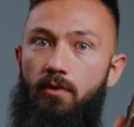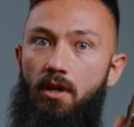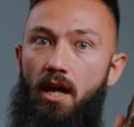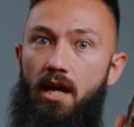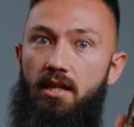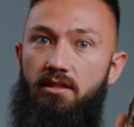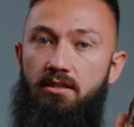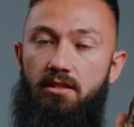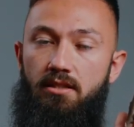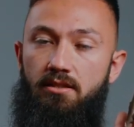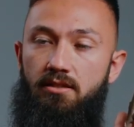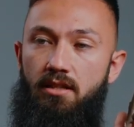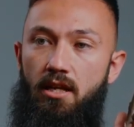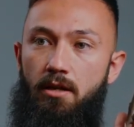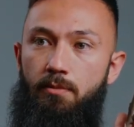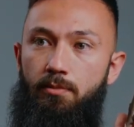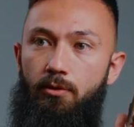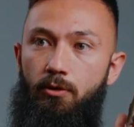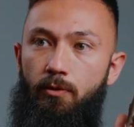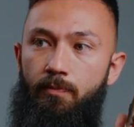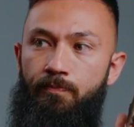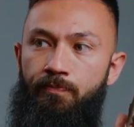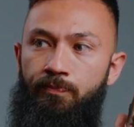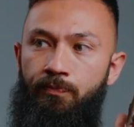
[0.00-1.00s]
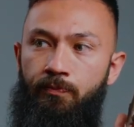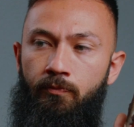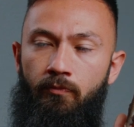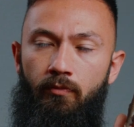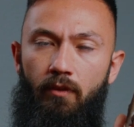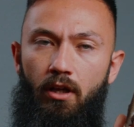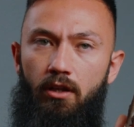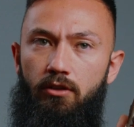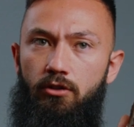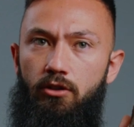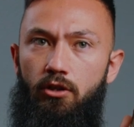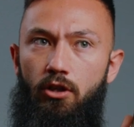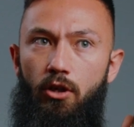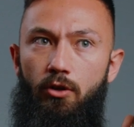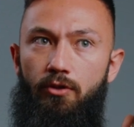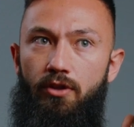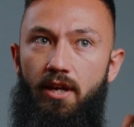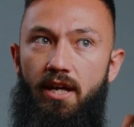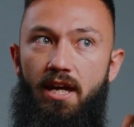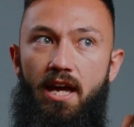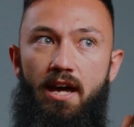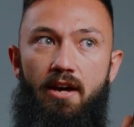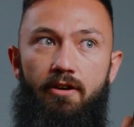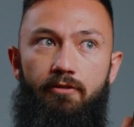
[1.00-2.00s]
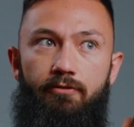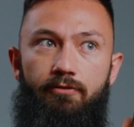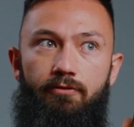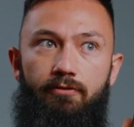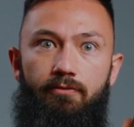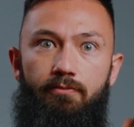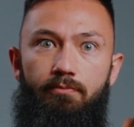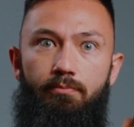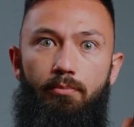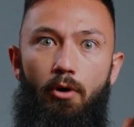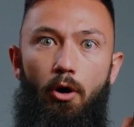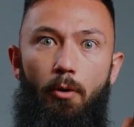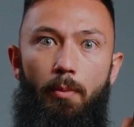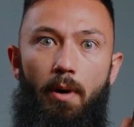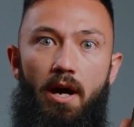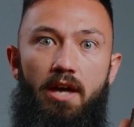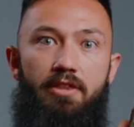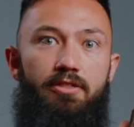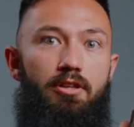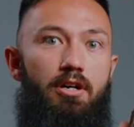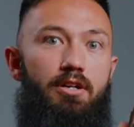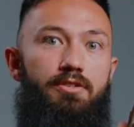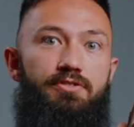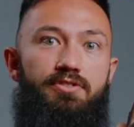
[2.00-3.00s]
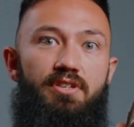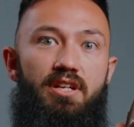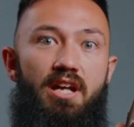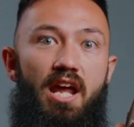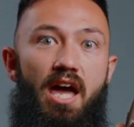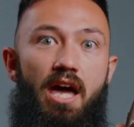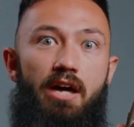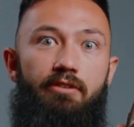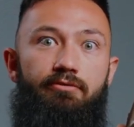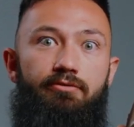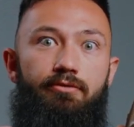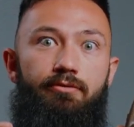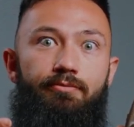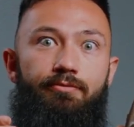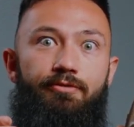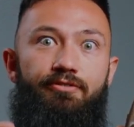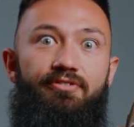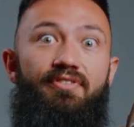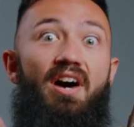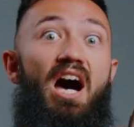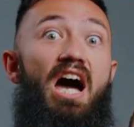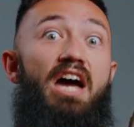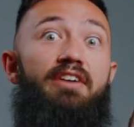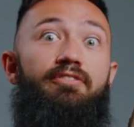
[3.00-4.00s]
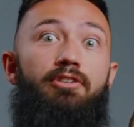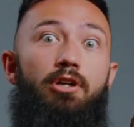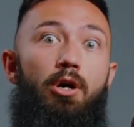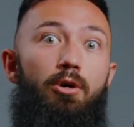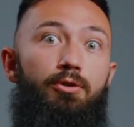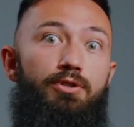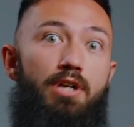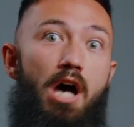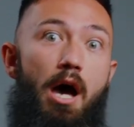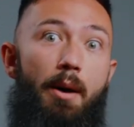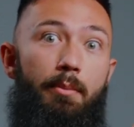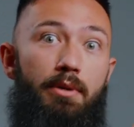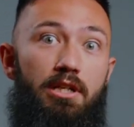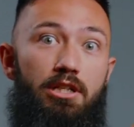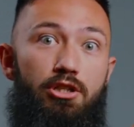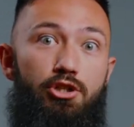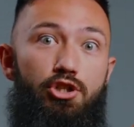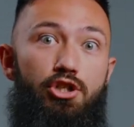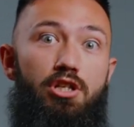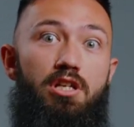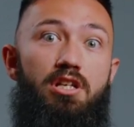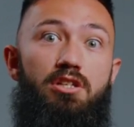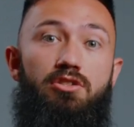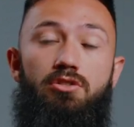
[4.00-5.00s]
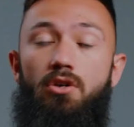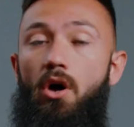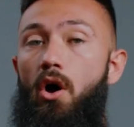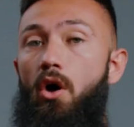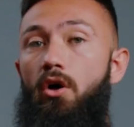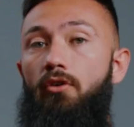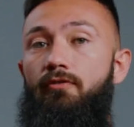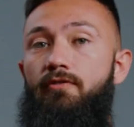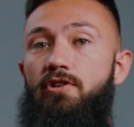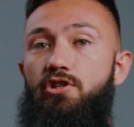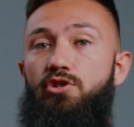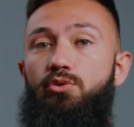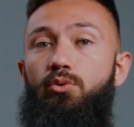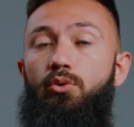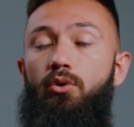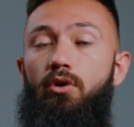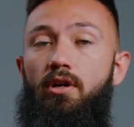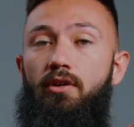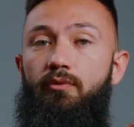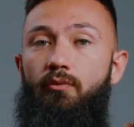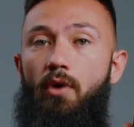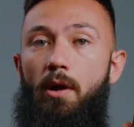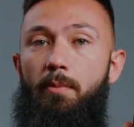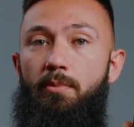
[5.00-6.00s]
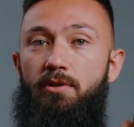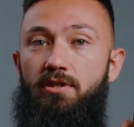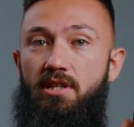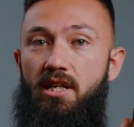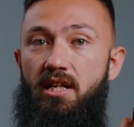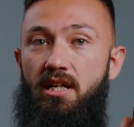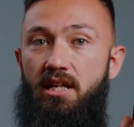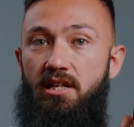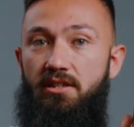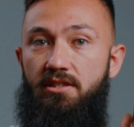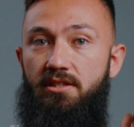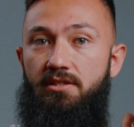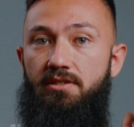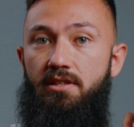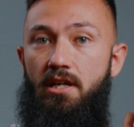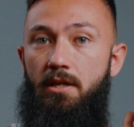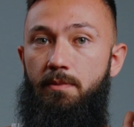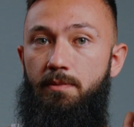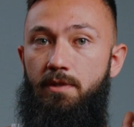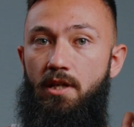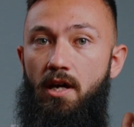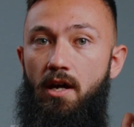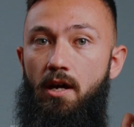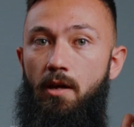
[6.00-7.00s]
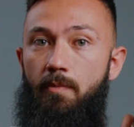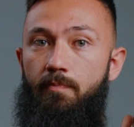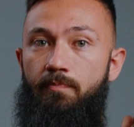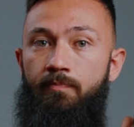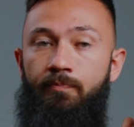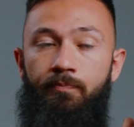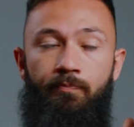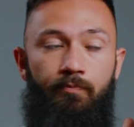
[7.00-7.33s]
as an example, they have ball pythons that have 5 codominant genes, all visual and representing at the same time.